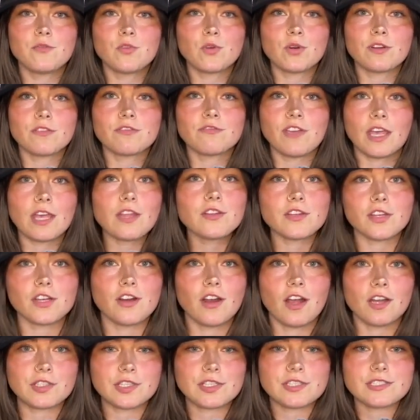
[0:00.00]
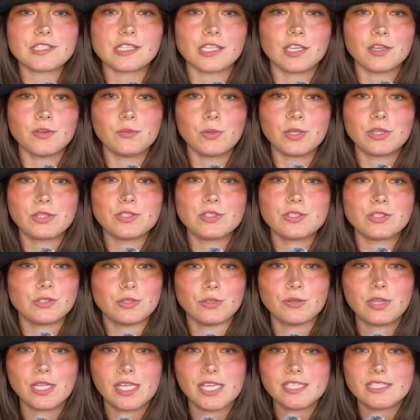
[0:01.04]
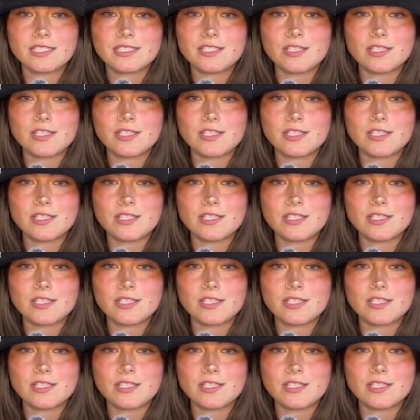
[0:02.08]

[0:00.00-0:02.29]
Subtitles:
for failure, honestly, with to-do lists.